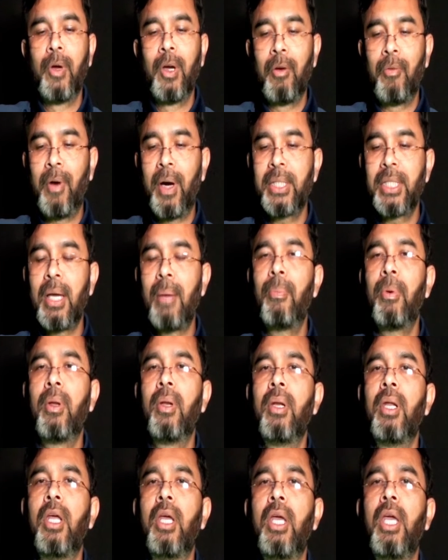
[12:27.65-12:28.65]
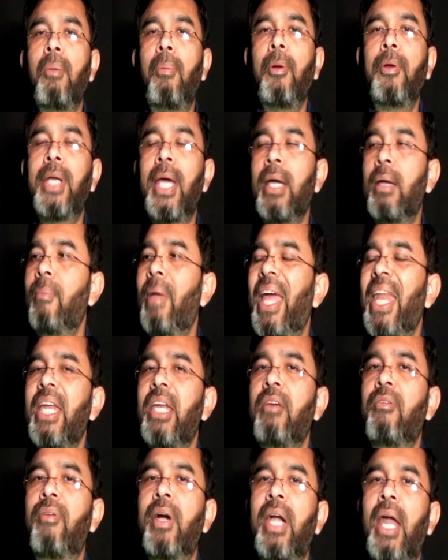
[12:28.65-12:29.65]
For example, if you take many
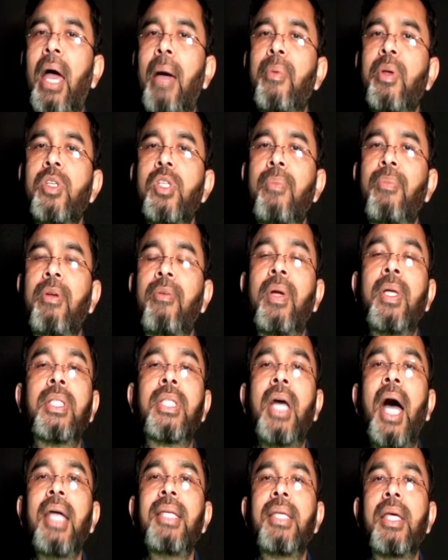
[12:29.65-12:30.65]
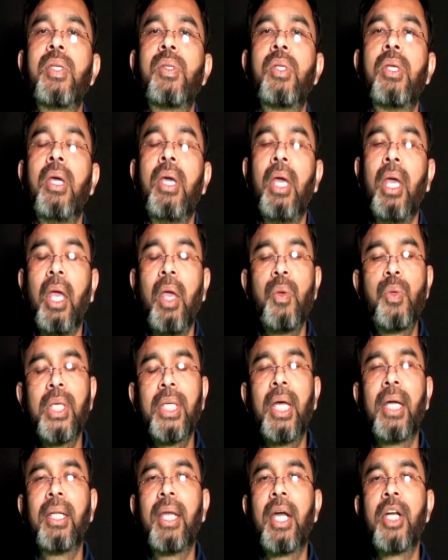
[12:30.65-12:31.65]
different apples of different sizes, you see
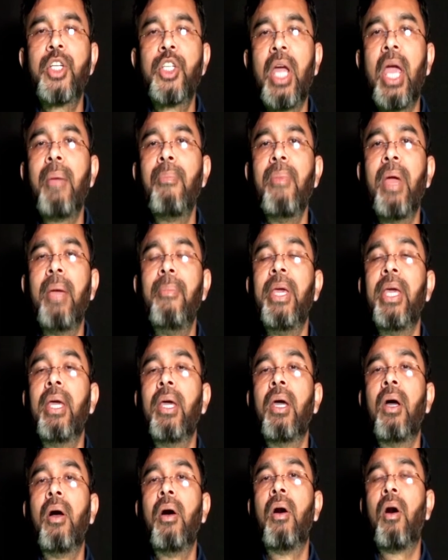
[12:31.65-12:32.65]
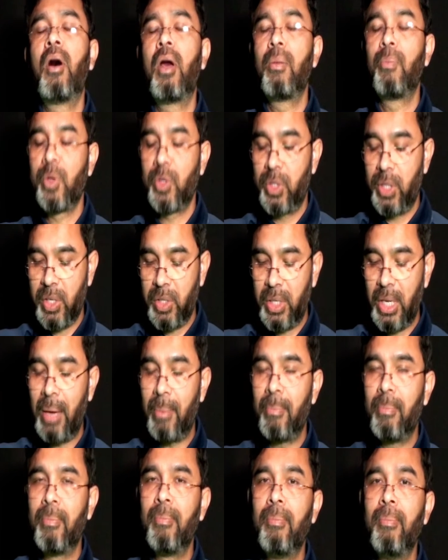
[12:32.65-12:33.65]
that their shape may be almost the
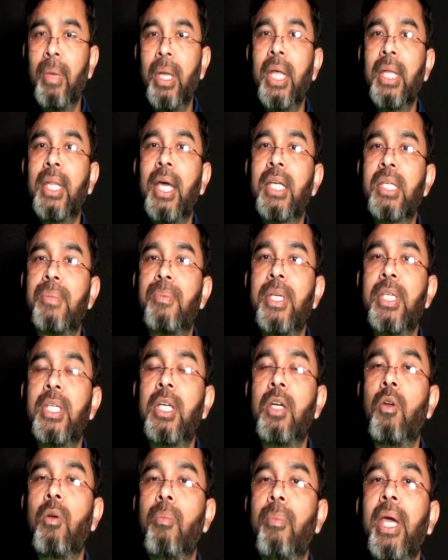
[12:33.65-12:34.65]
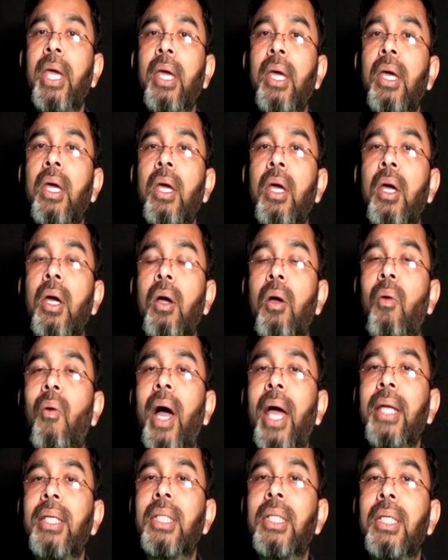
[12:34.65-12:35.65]
same, meaning their sphericity will be
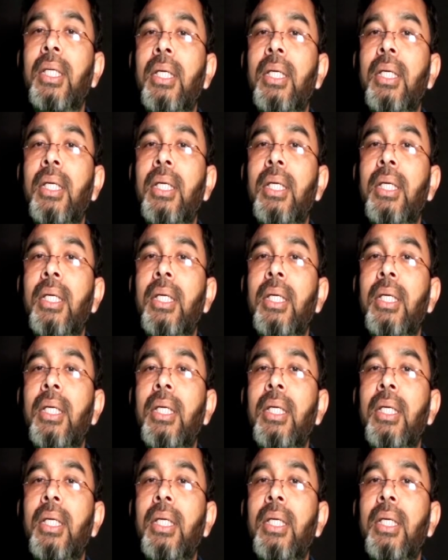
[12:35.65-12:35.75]
quite